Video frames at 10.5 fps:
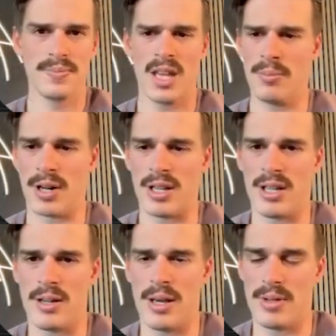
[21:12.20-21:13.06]
and bringing
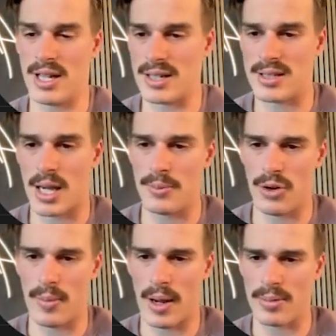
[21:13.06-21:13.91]
in maybe like a type
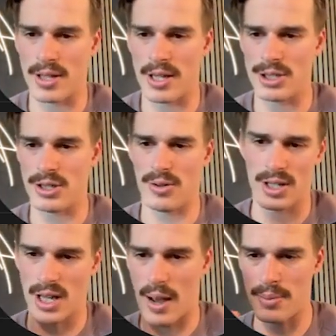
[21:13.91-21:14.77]
form application or
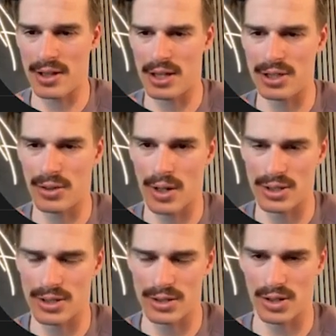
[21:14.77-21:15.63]
the application
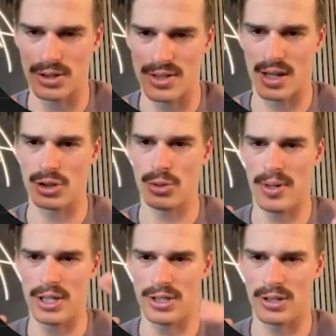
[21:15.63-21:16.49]
questions on your schedule
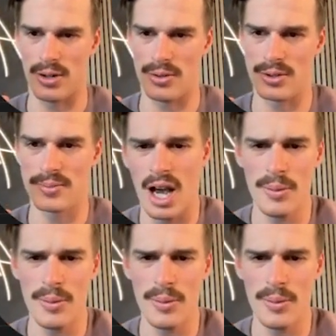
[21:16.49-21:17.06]
page to Close,